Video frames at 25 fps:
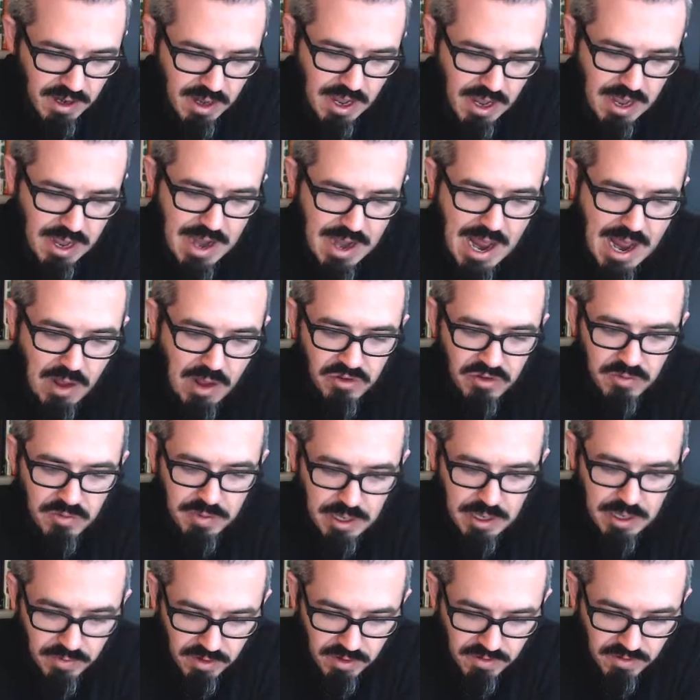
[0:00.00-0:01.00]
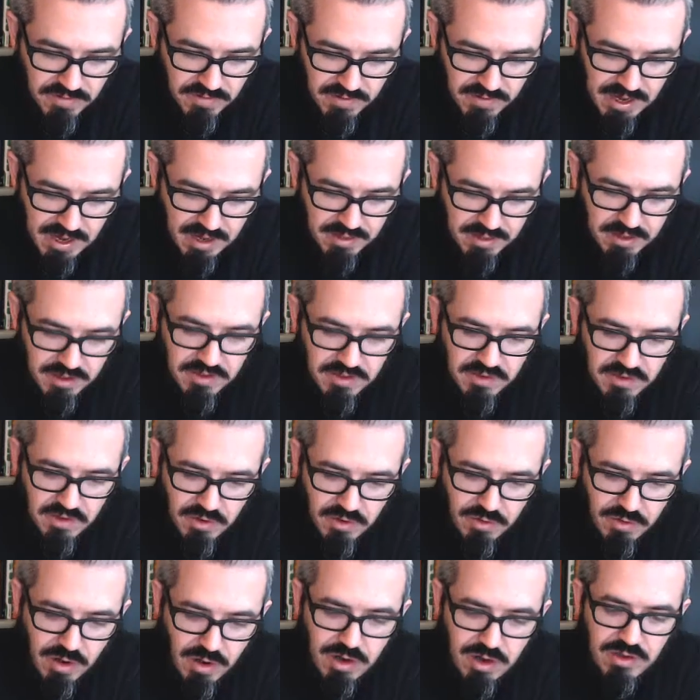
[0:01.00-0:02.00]
and how, as people of faith, the
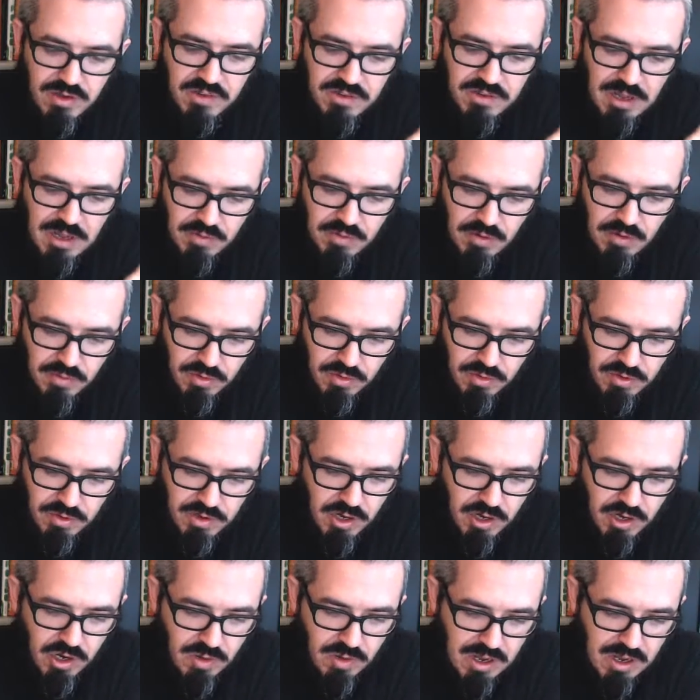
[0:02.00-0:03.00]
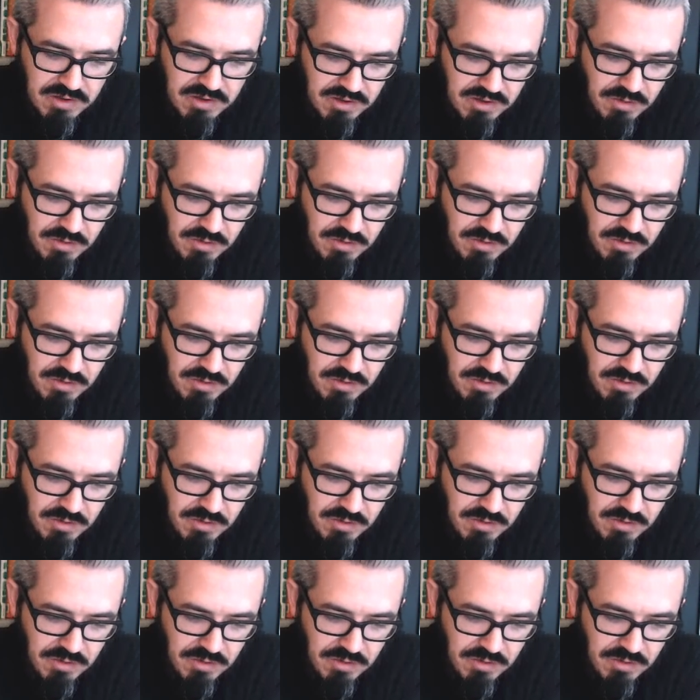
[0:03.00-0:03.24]
two are inseparable in our quest